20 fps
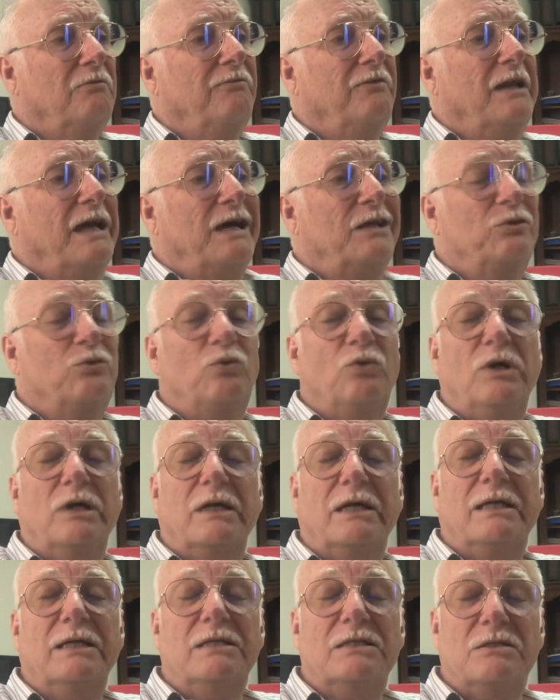flat
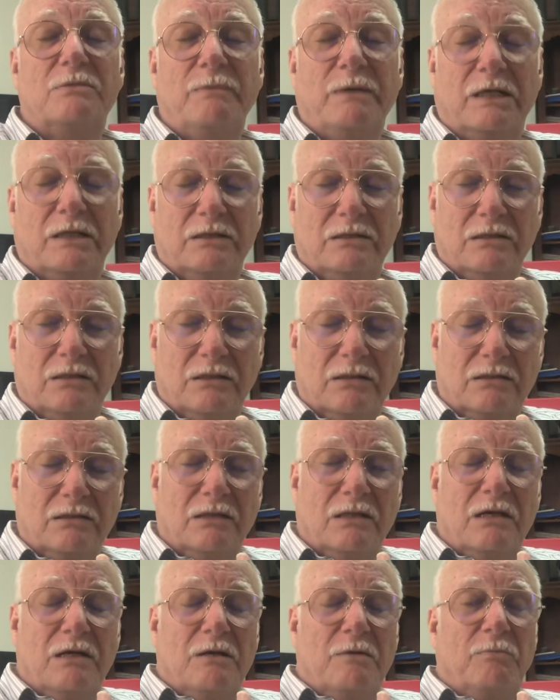work inspector,
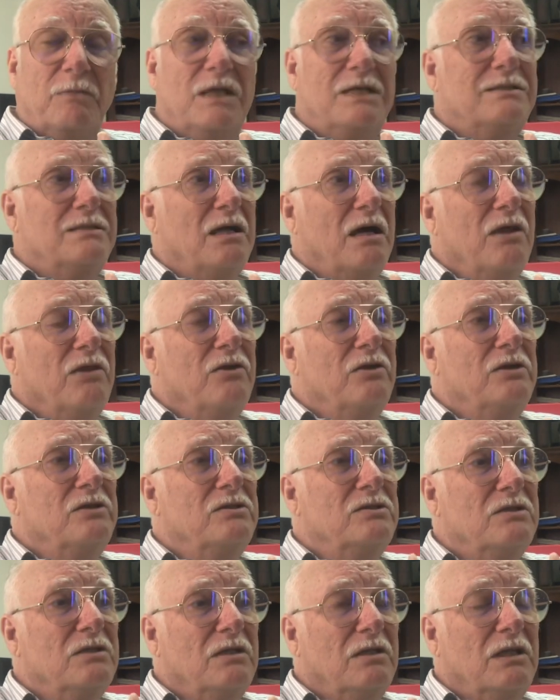plus
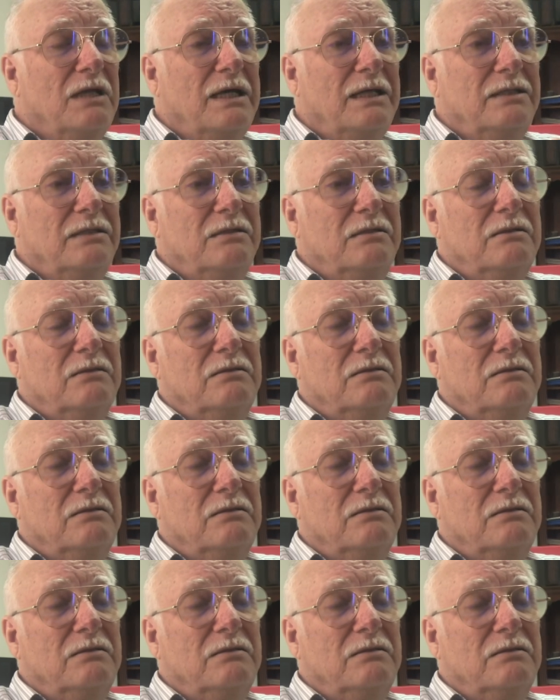others that